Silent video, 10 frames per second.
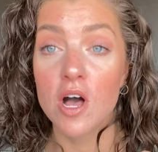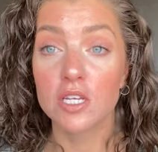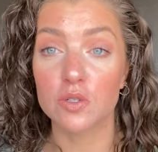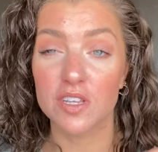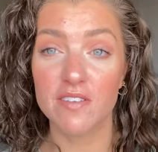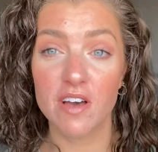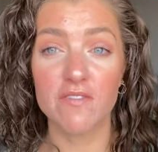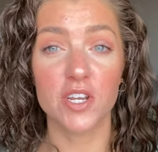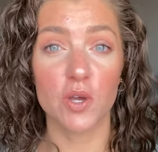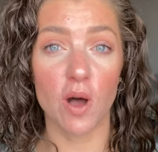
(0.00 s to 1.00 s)
So I'll leave that
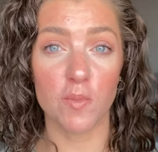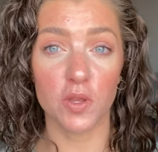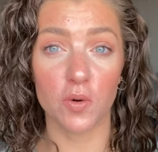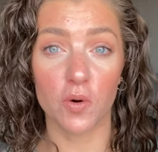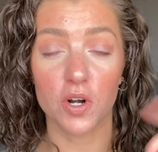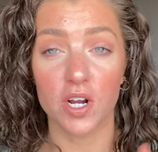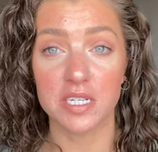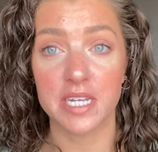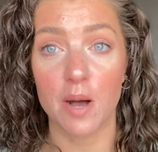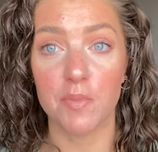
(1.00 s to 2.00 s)
video up in the corner
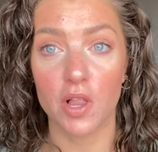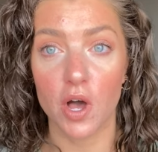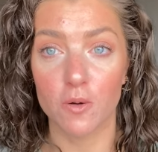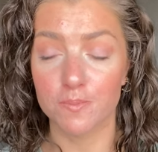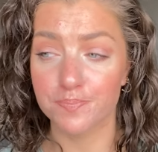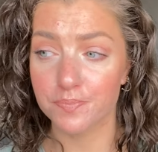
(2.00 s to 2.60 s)
and down below.